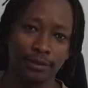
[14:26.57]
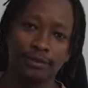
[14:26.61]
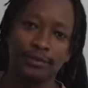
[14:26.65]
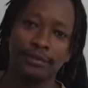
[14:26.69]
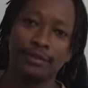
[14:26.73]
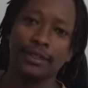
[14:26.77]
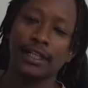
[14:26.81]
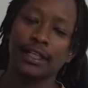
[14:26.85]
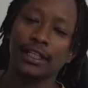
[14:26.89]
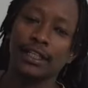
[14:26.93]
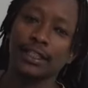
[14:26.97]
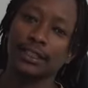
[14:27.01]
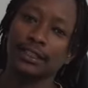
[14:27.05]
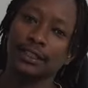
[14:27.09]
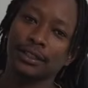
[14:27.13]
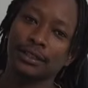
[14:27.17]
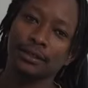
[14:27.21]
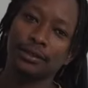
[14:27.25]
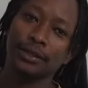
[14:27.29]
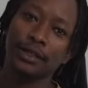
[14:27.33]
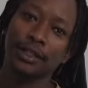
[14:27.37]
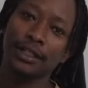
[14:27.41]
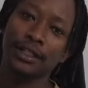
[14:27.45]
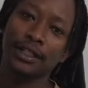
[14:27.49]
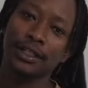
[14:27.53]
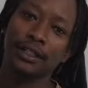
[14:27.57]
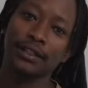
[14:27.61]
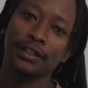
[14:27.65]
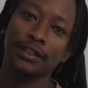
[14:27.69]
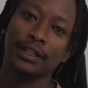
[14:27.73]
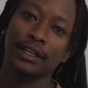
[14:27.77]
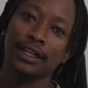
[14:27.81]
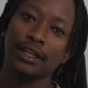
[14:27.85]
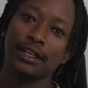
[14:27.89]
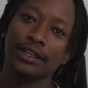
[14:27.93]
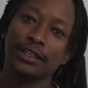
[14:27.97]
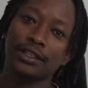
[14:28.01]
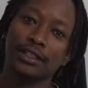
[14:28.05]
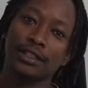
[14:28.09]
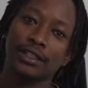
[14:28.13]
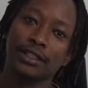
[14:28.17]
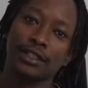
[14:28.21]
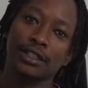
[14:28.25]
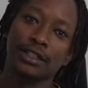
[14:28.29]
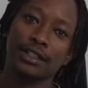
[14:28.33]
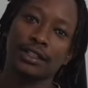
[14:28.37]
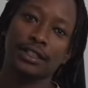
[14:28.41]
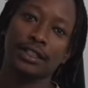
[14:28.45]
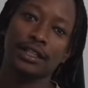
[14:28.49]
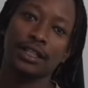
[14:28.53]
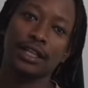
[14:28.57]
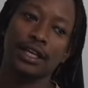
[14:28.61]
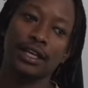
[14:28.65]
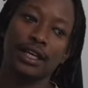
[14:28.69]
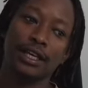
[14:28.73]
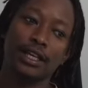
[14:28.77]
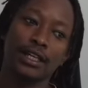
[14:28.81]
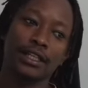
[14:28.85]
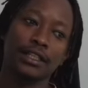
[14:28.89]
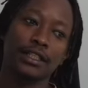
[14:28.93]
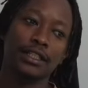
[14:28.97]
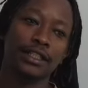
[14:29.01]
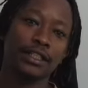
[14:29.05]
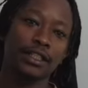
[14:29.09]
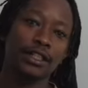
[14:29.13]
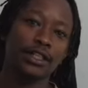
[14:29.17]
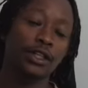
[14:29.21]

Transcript: like what?